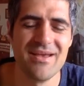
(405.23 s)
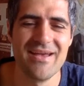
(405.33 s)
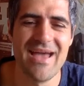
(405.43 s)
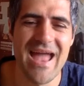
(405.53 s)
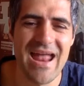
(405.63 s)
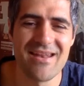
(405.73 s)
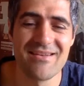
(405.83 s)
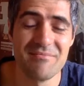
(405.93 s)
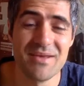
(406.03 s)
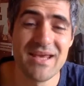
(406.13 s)
and
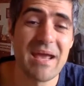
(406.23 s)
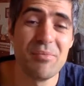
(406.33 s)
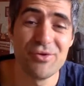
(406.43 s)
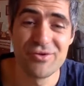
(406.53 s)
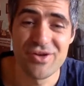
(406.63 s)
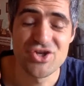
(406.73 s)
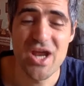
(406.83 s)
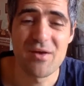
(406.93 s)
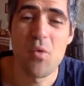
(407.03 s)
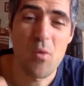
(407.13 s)
be able to check
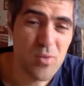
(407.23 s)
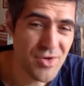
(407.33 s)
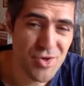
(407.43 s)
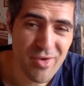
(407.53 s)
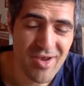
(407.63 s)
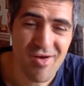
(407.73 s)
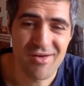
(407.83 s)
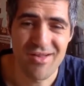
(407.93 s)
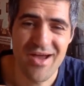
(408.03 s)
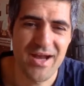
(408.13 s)
what we're doing
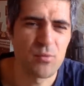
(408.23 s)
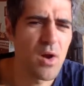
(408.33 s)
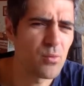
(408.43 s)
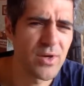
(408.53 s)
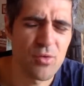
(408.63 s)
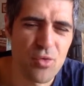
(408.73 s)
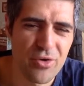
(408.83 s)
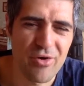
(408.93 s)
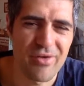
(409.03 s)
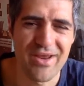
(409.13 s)
online, what we're
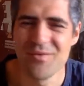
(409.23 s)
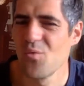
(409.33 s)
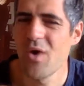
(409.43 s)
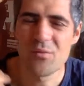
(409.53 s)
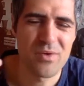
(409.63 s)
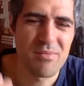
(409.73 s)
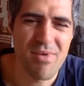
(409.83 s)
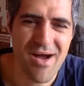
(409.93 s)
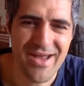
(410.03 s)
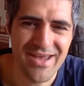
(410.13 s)
ordering, what we're
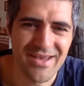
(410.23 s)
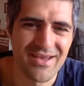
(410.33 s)
buying,